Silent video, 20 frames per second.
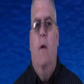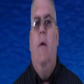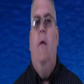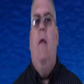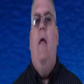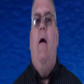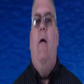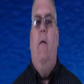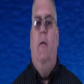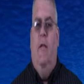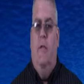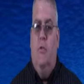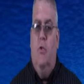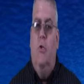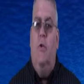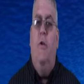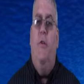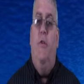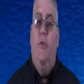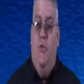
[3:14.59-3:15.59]
Now, let's
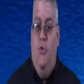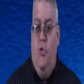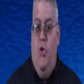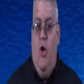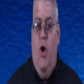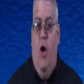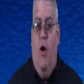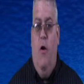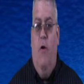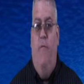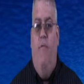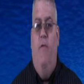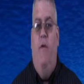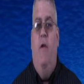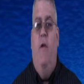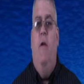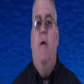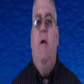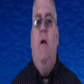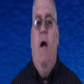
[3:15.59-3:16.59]
look at the
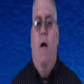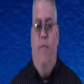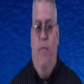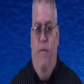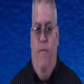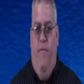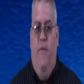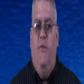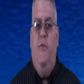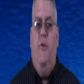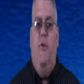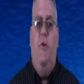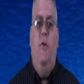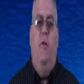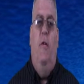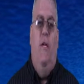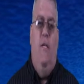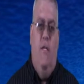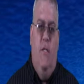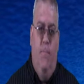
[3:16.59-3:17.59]
geography of the physical
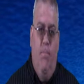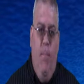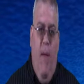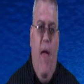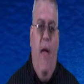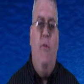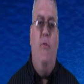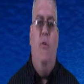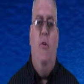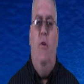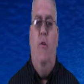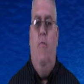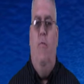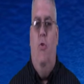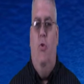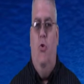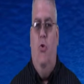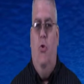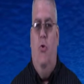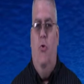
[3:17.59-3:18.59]
expansion of the
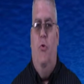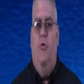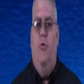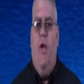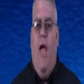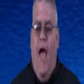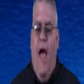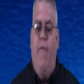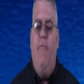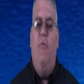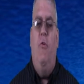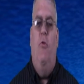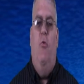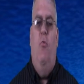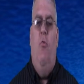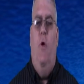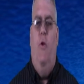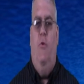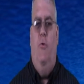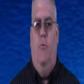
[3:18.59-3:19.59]
church after the
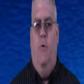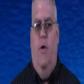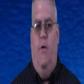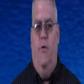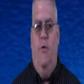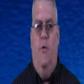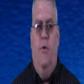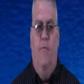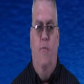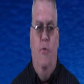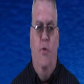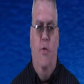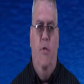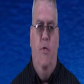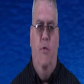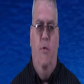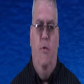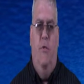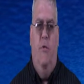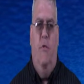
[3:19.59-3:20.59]
resurrection of
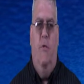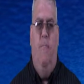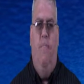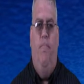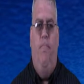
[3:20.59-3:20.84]
Jesus.